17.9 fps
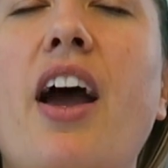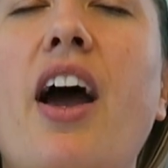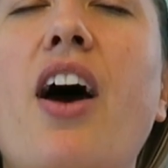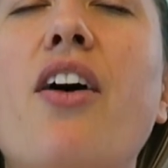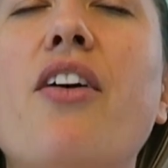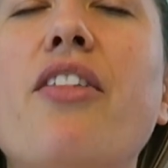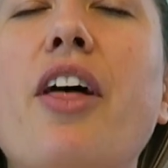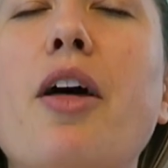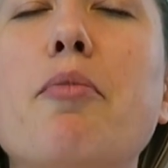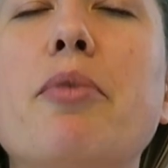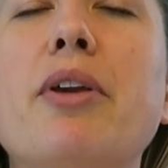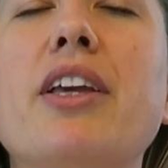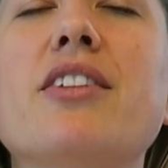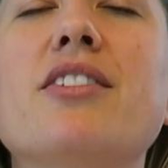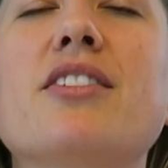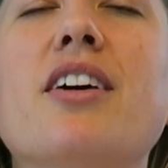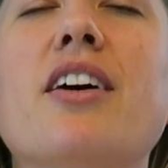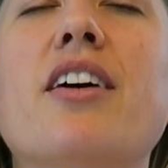how that
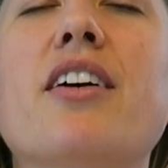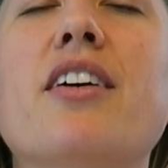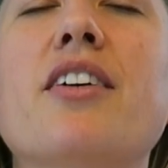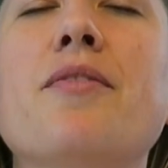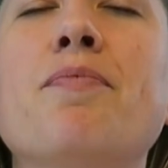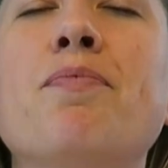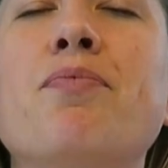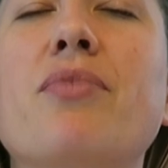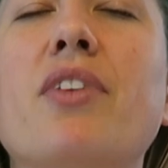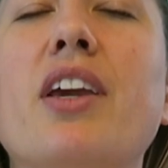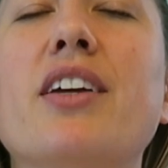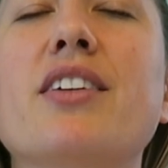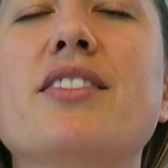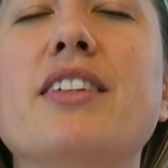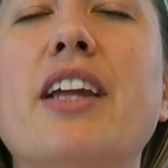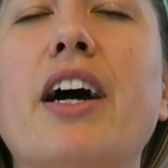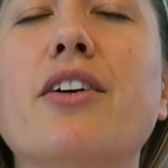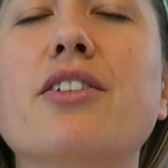pizza
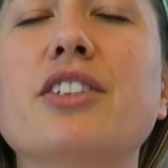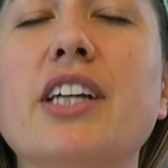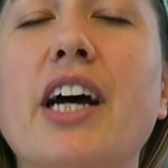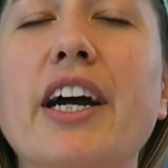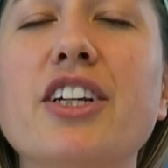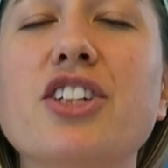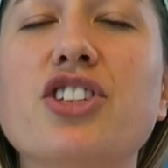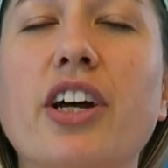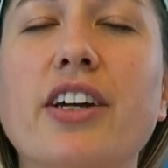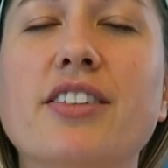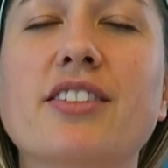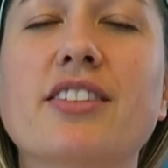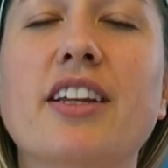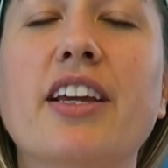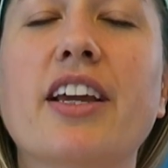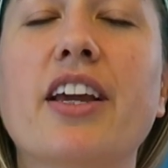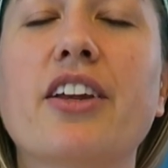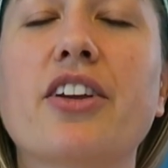is now
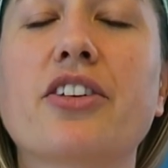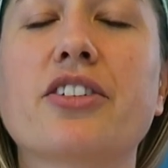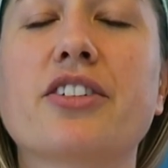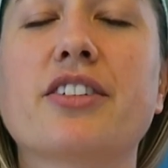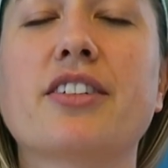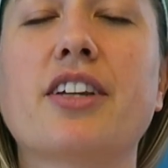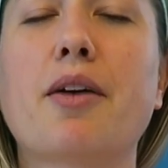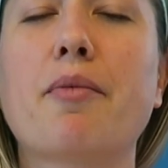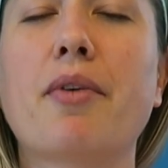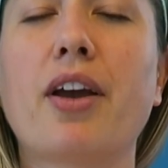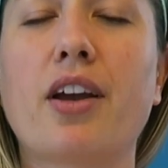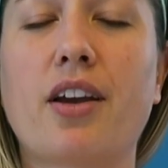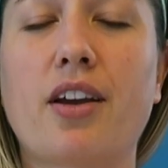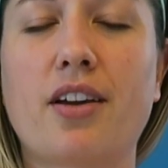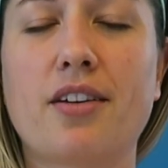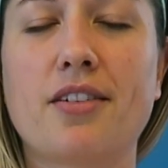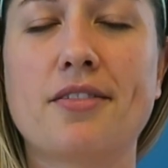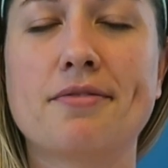digesting in your
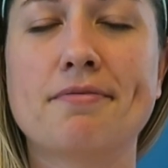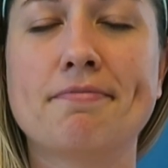stomach.